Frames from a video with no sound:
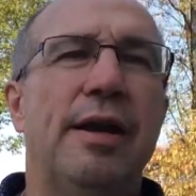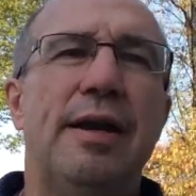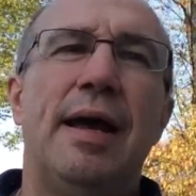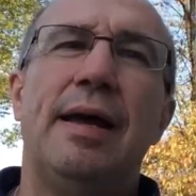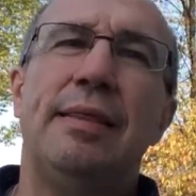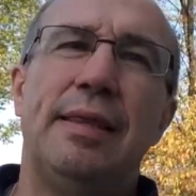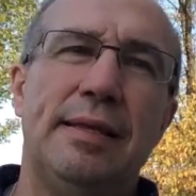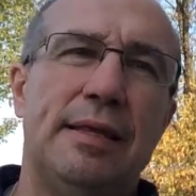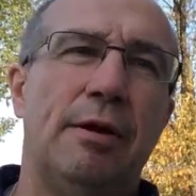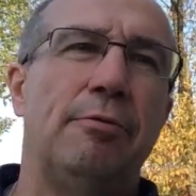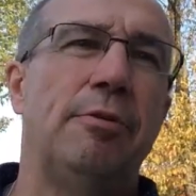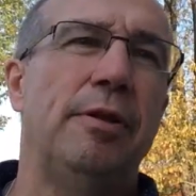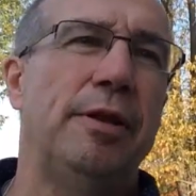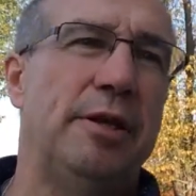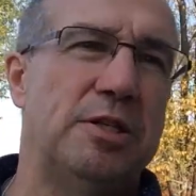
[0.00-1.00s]
And I think that
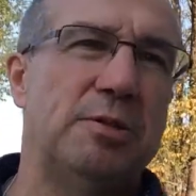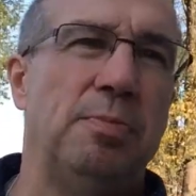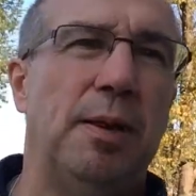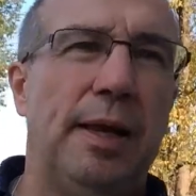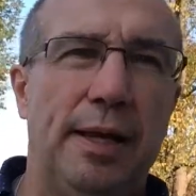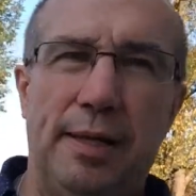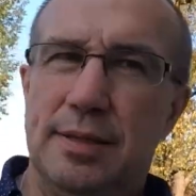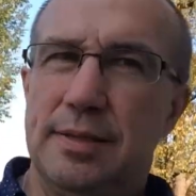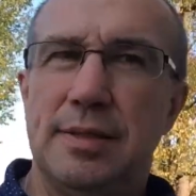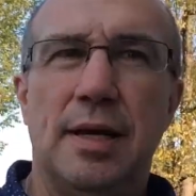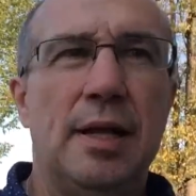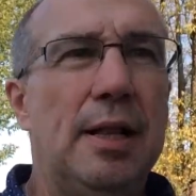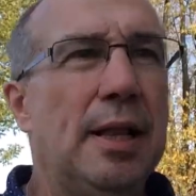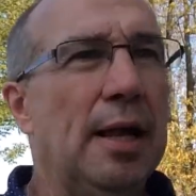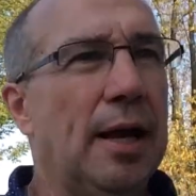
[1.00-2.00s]
really explains
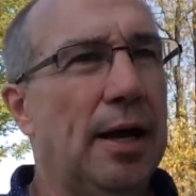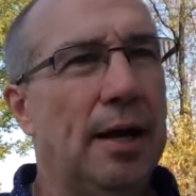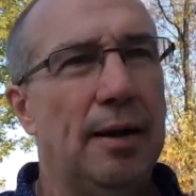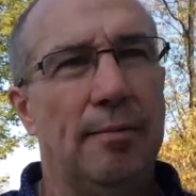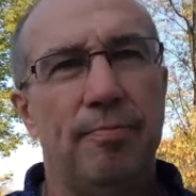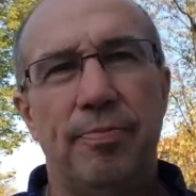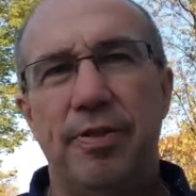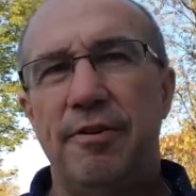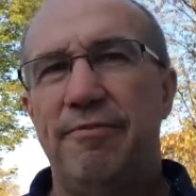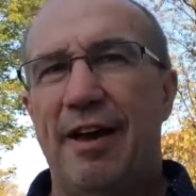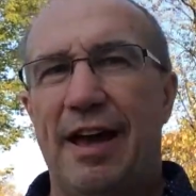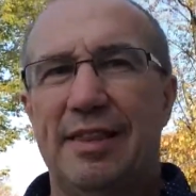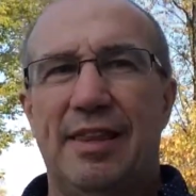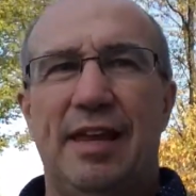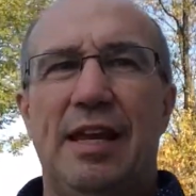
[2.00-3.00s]
the
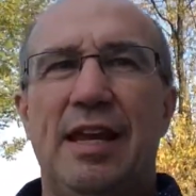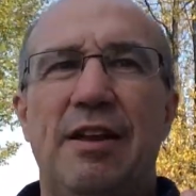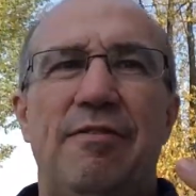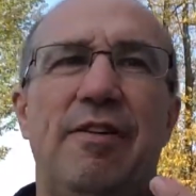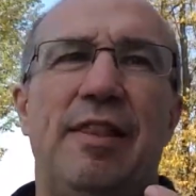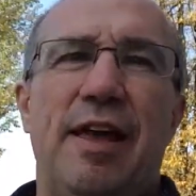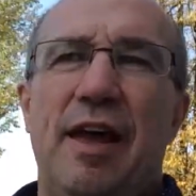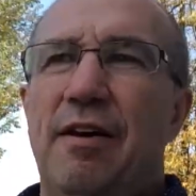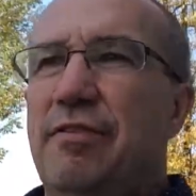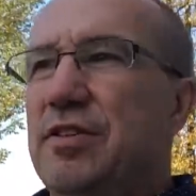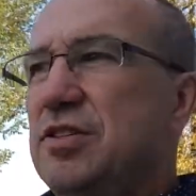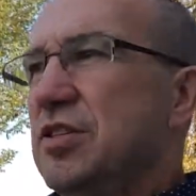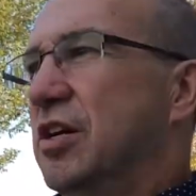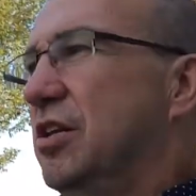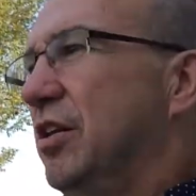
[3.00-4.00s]
fact that even the
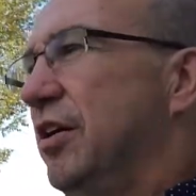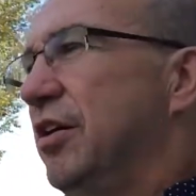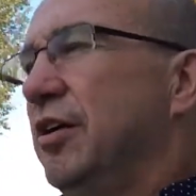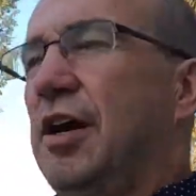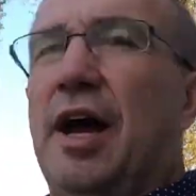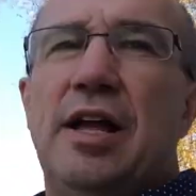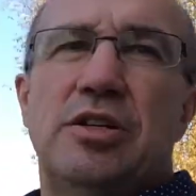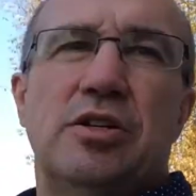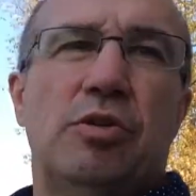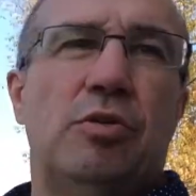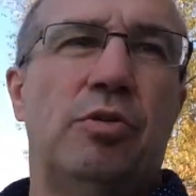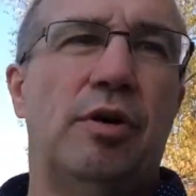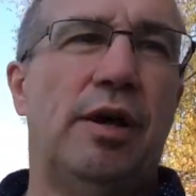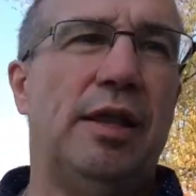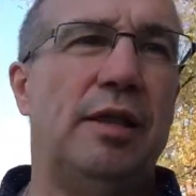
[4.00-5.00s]
heavens declare God's
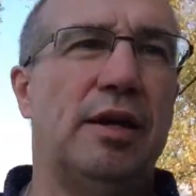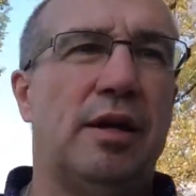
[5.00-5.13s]
glory.